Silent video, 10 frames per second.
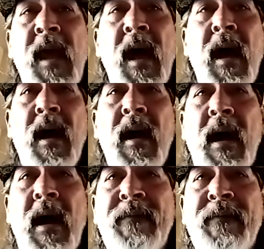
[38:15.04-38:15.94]

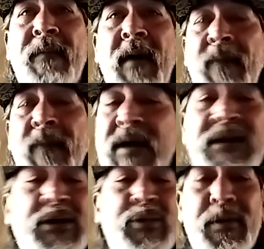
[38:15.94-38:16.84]
I've done
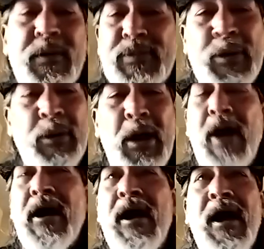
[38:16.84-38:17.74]
this work for so
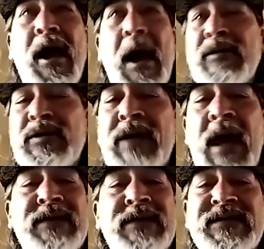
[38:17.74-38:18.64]
long. I've learned how
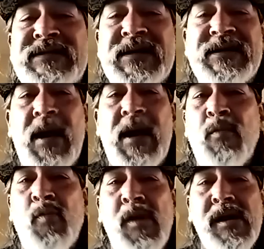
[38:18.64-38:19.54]
to just shut down
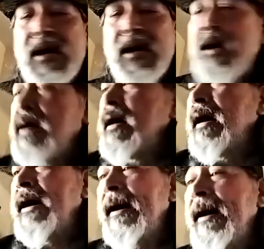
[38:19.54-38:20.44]
work.
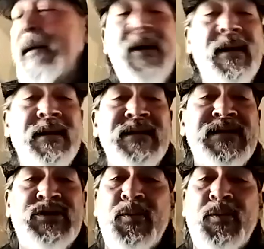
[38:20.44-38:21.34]
But in the
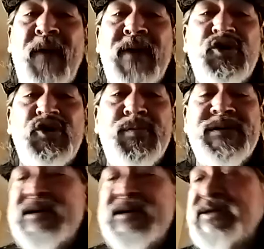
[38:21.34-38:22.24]
supervisor's
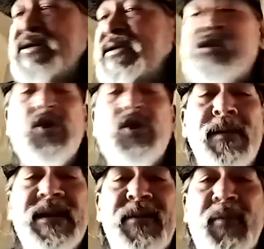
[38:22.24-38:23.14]
position, it's a little bit
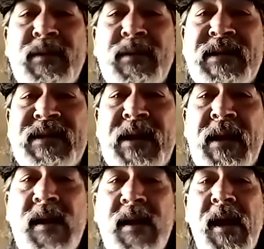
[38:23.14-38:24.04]
different when they say,
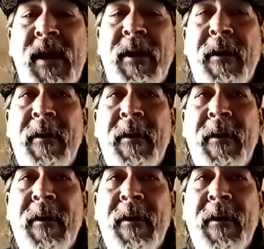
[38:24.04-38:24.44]
hey,